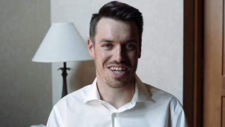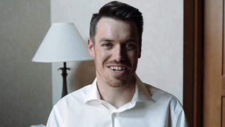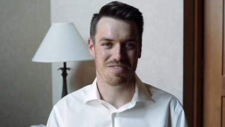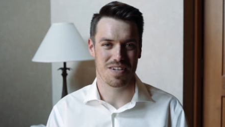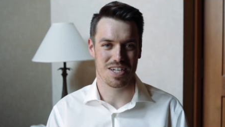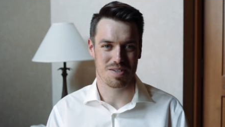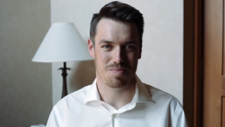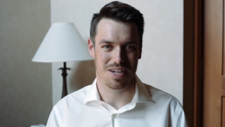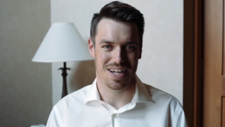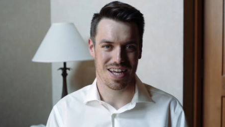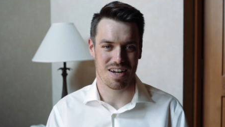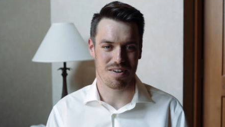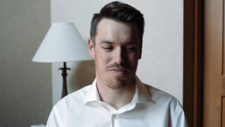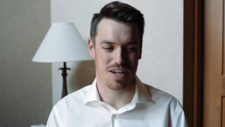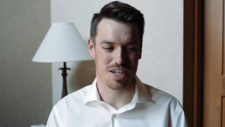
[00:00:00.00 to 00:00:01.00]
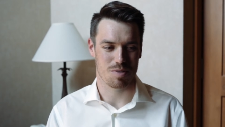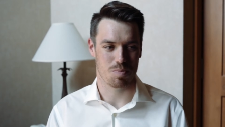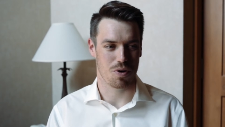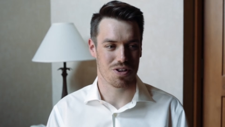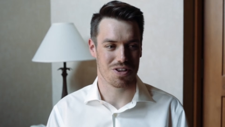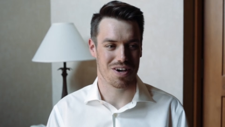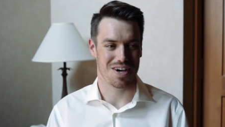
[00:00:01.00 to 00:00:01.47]
convinced me to get a French
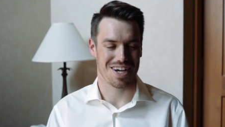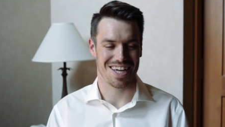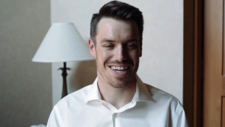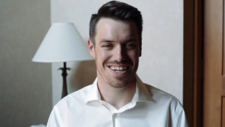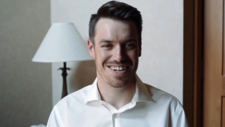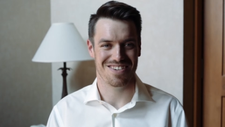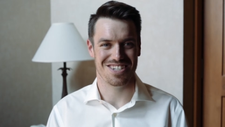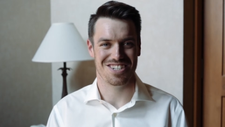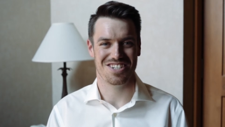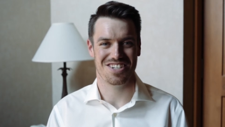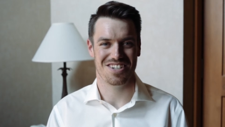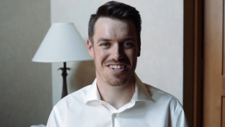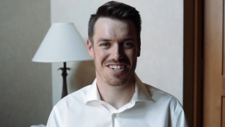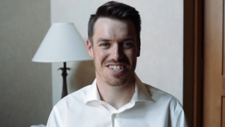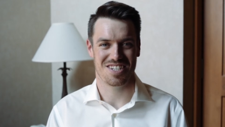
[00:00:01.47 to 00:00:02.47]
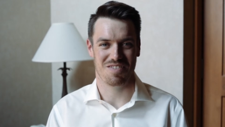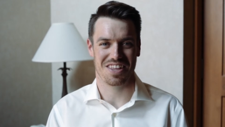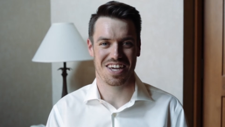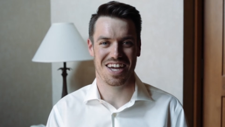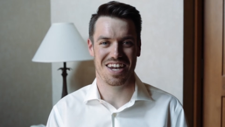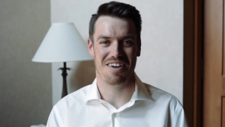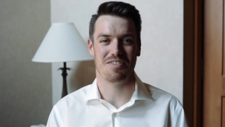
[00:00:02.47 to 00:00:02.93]
bulldog, which is something
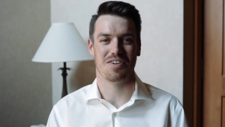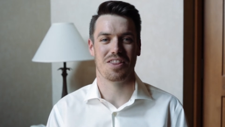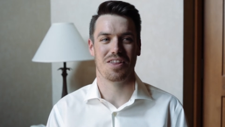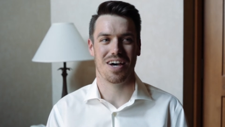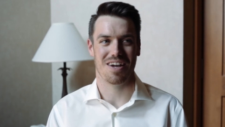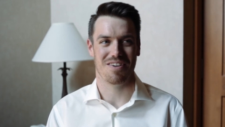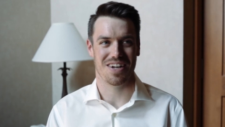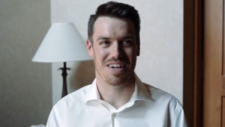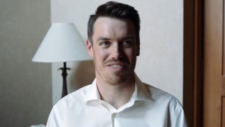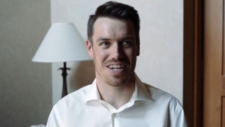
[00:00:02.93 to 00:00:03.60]
I never thought I would ever